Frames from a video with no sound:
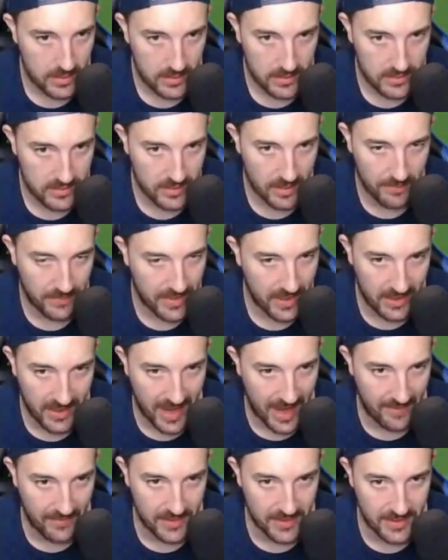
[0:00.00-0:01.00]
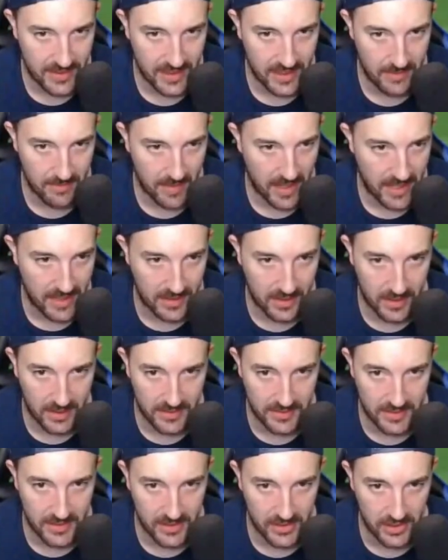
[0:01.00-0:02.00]
something I haven't seen in many
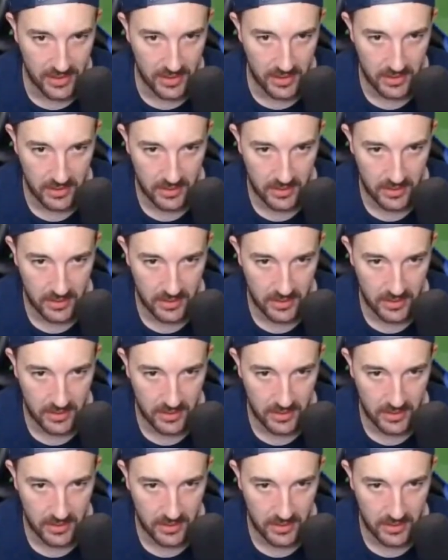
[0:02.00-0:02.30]
cards this year.